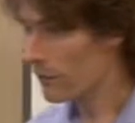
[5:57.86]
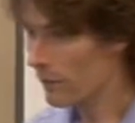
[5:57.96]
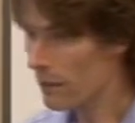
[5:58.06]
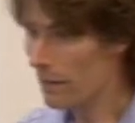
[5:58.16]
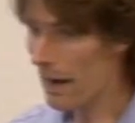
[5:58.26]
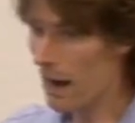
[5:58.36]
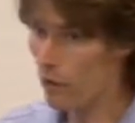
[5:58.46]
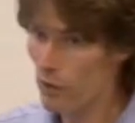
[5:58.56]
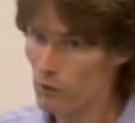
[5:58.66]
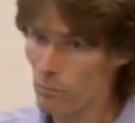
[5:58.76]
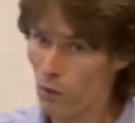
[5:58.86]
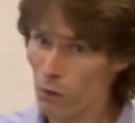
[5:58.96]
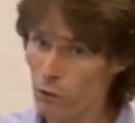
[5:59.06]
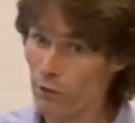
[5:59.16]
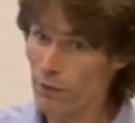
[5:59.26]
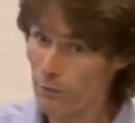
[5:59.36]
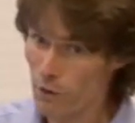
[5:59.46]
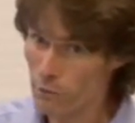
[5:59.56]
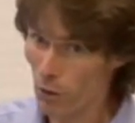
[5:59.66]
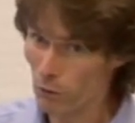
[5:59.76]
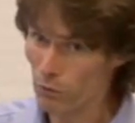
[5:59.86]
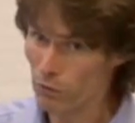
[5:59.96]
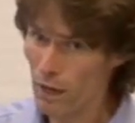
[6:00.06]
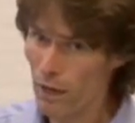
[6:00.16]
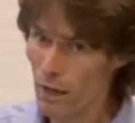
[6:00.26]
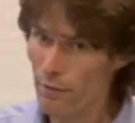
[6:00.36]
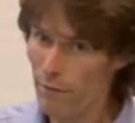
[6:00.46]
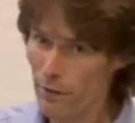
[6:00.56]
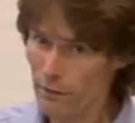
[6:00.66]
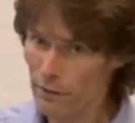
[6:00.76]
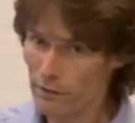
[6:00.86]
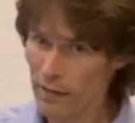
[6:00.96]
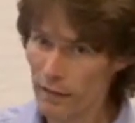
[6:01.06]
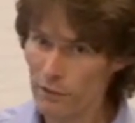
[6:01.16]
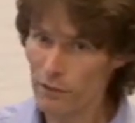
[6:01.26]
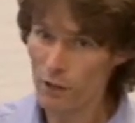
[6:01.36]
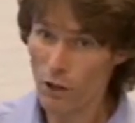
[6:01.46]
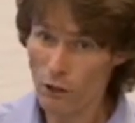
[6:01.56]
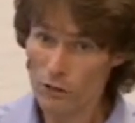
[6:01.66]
to think about how those models, or if those models, fit the sector and